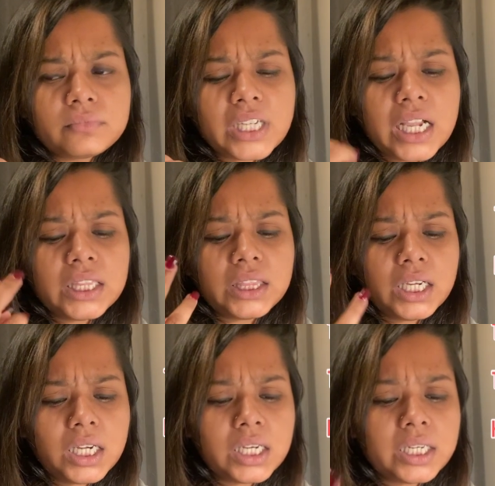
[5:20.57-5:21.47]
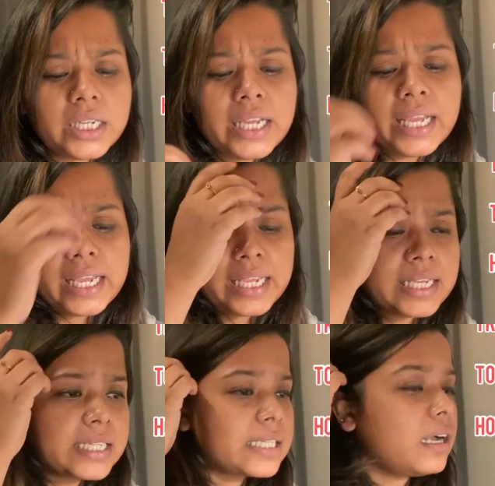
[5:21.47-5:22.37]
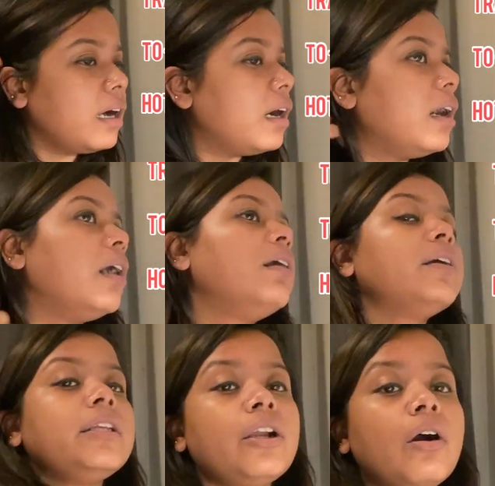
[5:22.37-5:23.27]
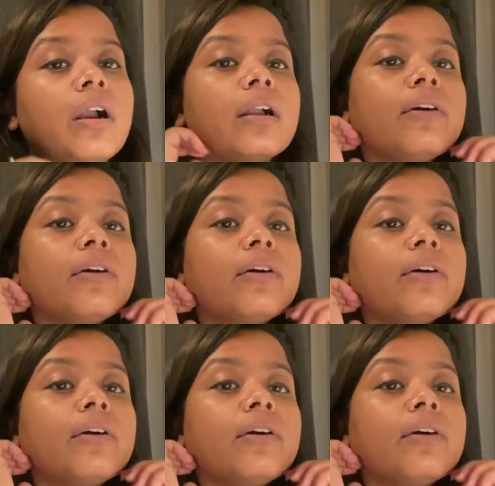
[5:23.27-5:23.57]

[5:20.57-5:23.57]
a third is your